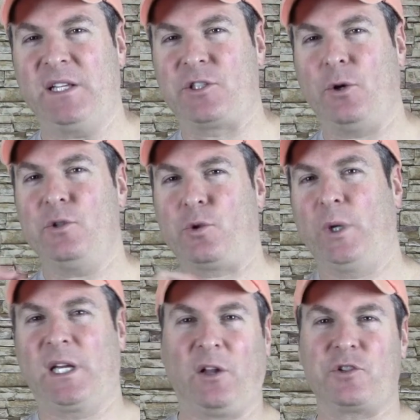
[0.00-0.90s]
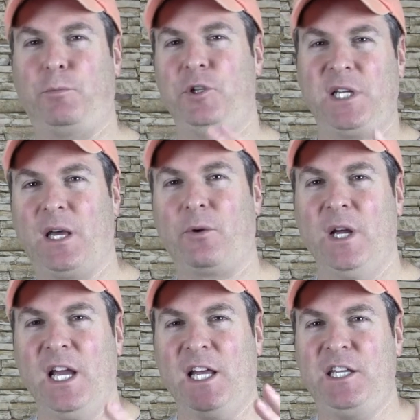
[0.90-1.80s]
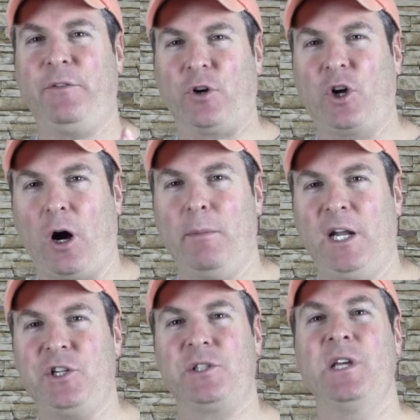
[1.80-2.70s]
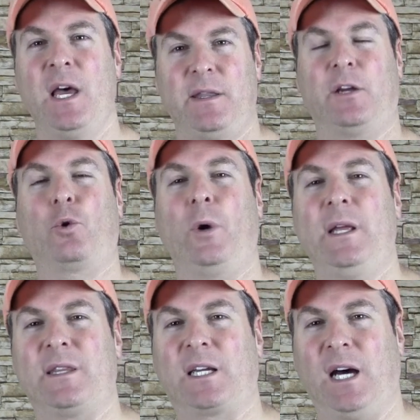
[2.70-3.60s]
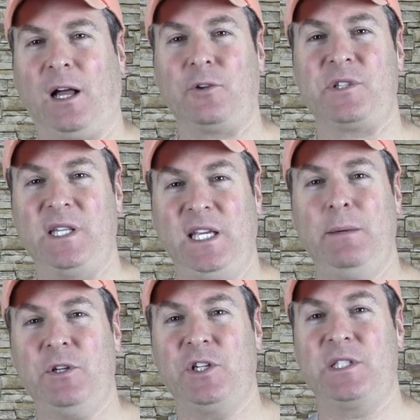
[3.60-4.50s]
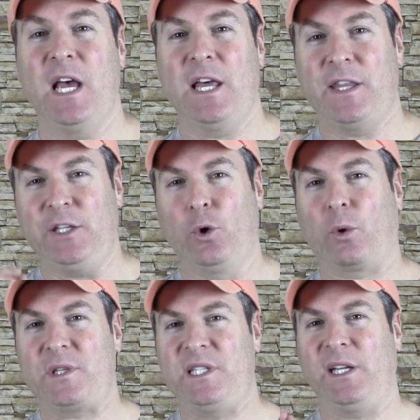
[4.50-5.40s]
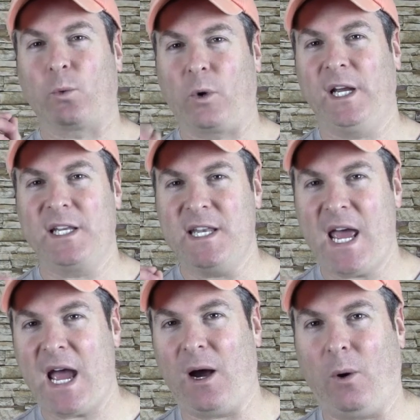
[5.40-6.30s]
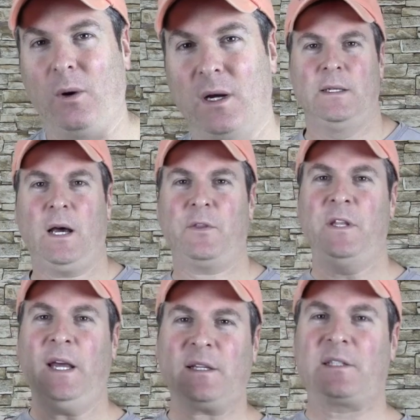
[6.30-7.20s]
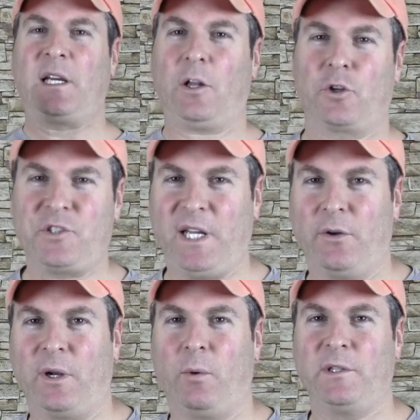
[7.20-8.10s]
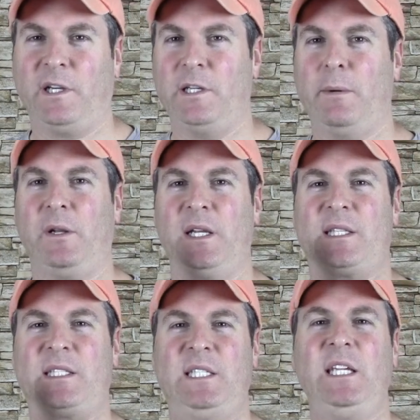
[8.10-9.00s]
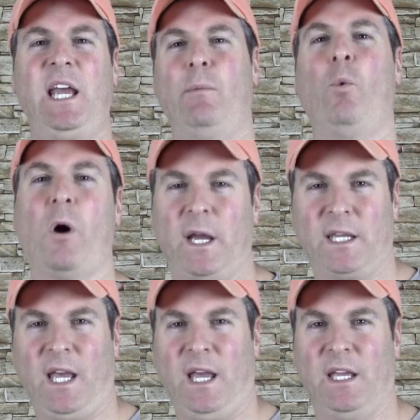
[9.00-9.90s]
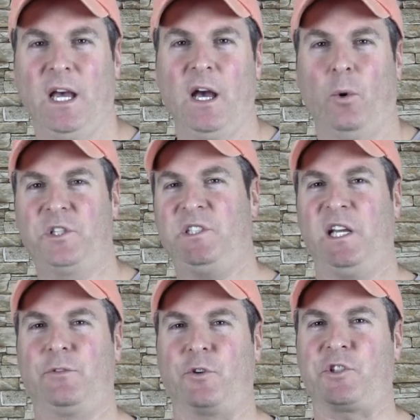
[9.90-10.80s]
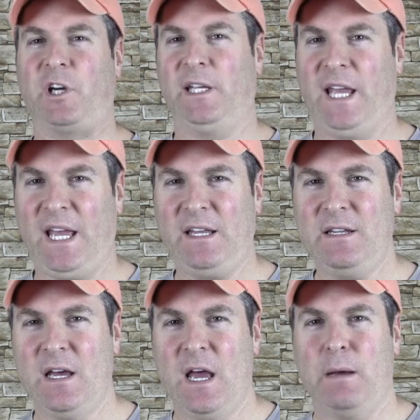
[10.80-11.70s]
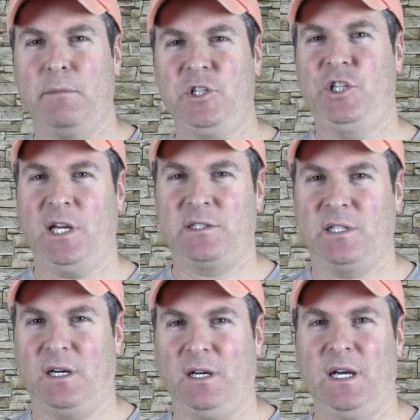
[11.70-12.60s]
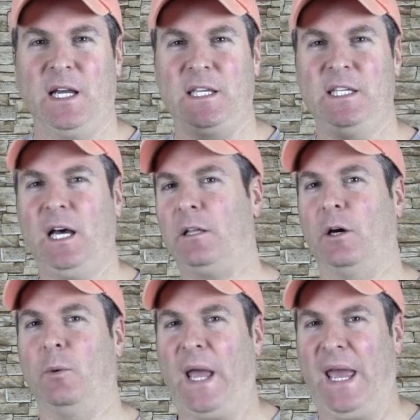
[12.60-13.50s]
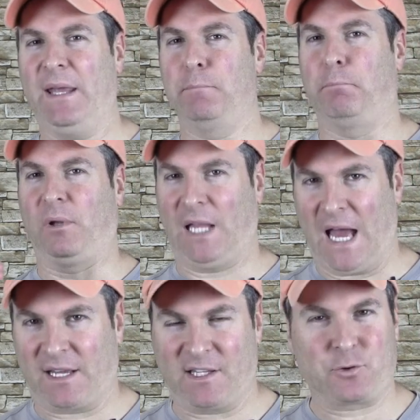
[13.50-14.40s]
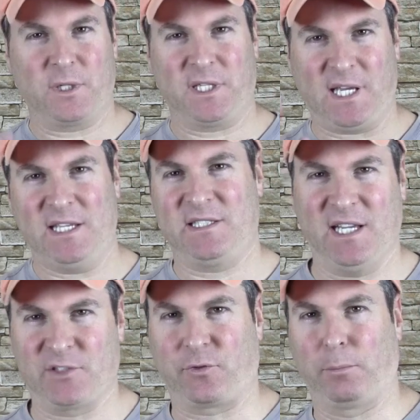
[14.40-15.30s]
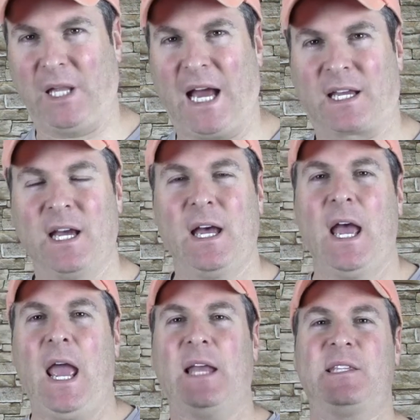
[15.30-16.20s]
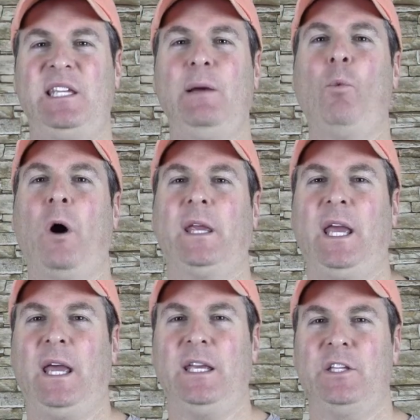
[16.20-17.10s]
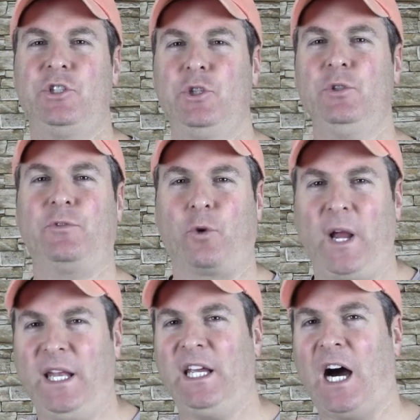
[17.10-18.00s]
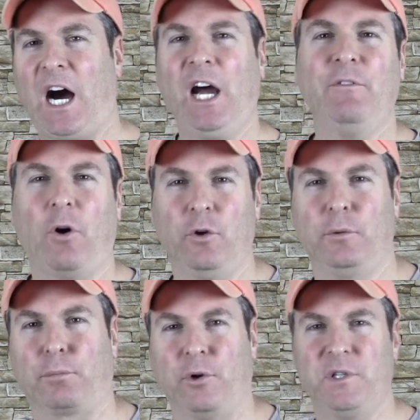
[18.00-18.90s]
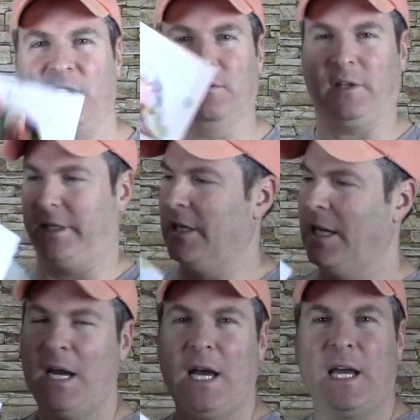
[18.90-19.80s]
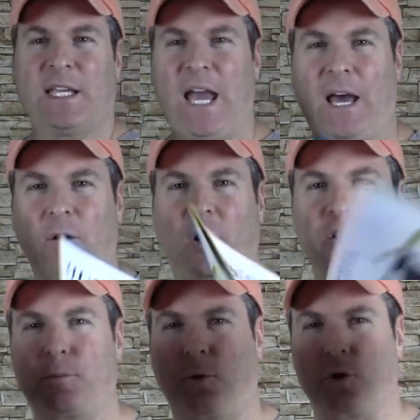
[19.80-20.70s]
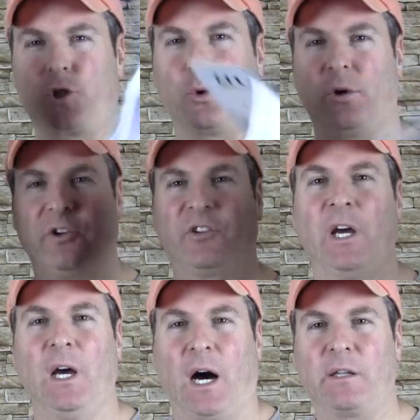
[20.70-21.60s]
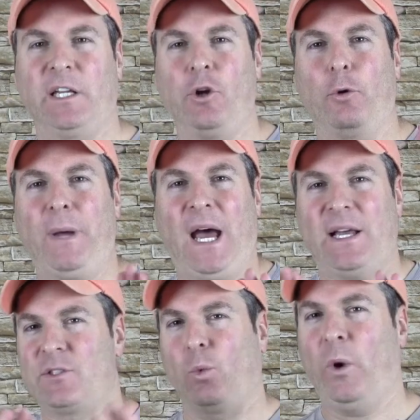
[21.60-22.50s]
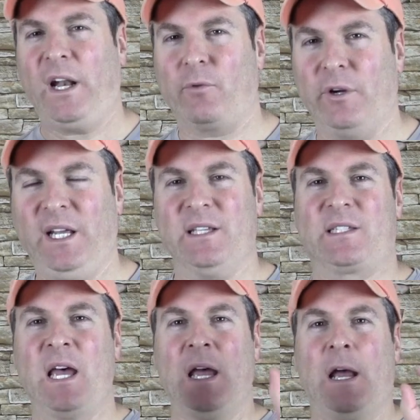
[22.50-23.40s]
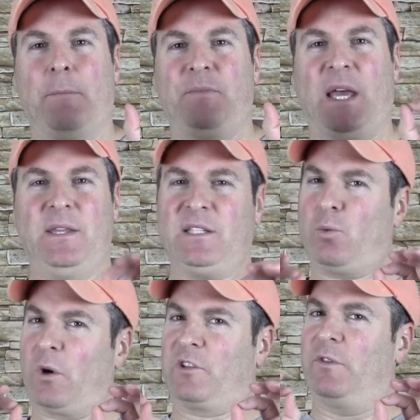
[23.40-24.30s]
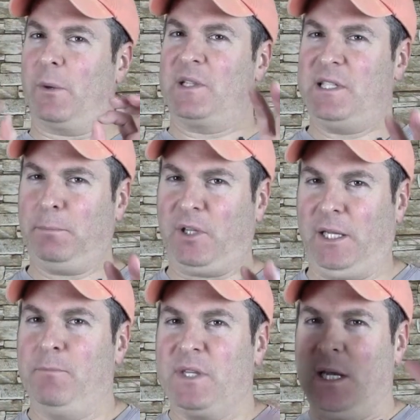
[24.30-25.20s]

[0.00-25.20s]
It's those three colors put together in different combinations that create the colors and the images that you're seeing right now. Now, the next color standard I want to tell you about is CMYK, which stands for cyan, magenta, yellow, and black. That's right, the K stands for black. And CMYK is used for any high volume printing of like catalogs, brochures, ugly notepads, whatever it is. And this works very simply.